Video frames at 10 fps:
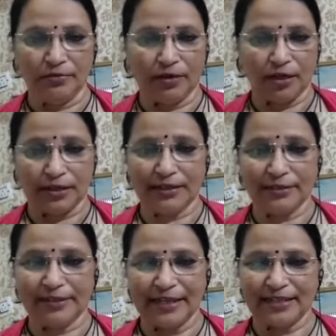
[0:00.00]
other
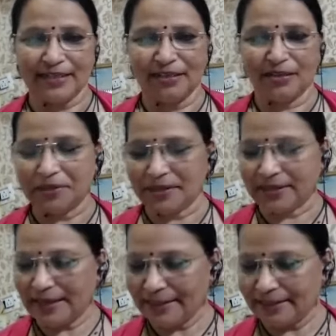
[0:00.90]
traits in the
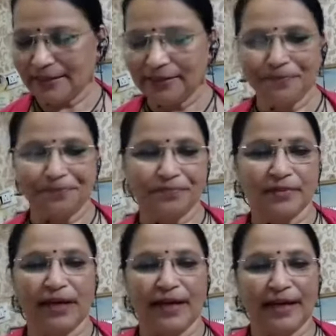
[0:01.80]
personality,
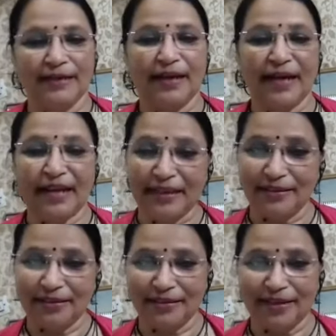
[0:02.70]
and
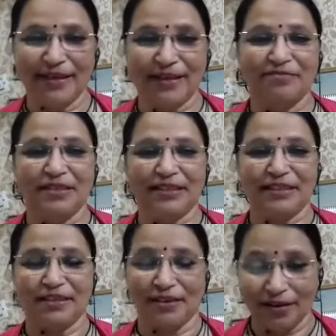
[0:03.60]
anything and
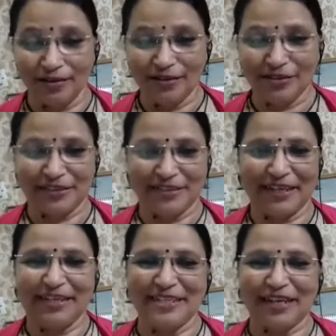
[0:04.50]
everything, all the
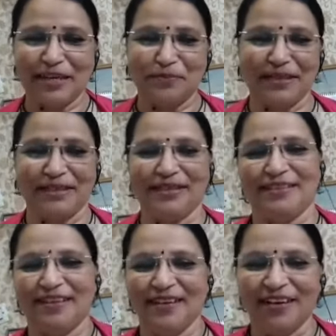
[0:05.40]
traits can be
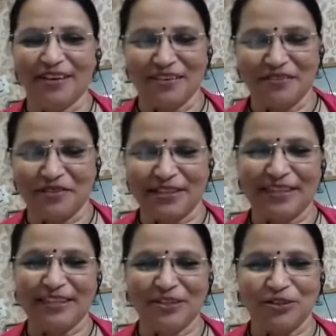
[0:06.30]
converted
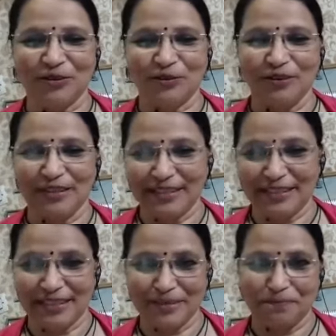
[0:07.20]
into
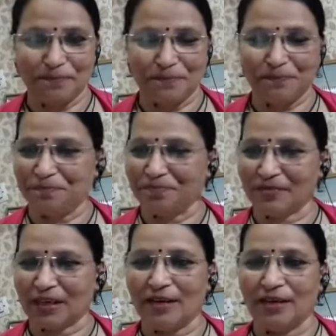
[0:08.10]
leadership
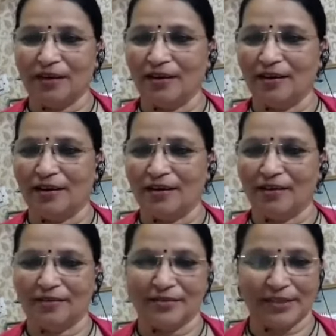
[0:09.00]
uh,
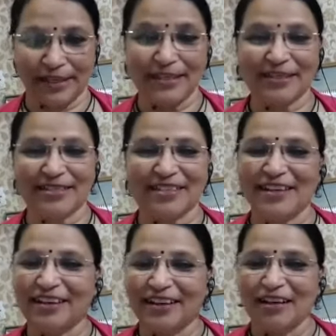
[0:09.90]
traits,
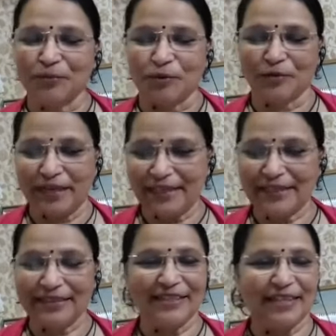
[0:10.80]

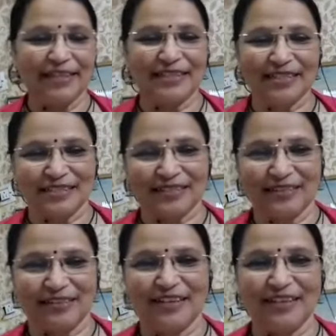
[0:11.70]
provided there is
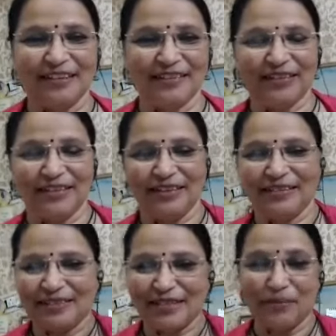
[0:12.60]

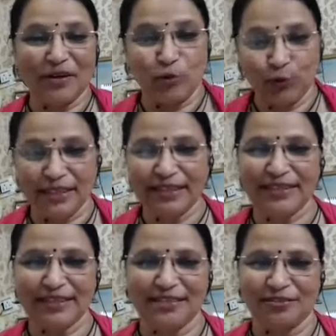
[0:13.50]
some
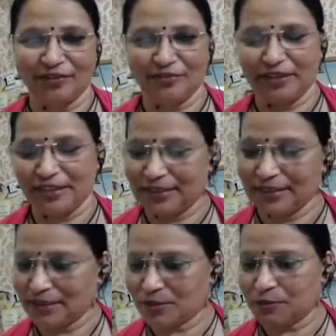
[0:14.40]
orientation of it.
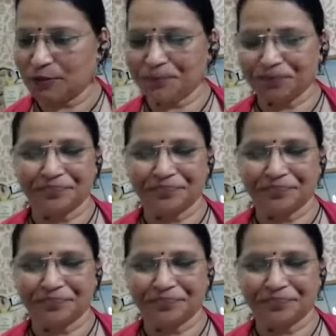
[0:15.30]
So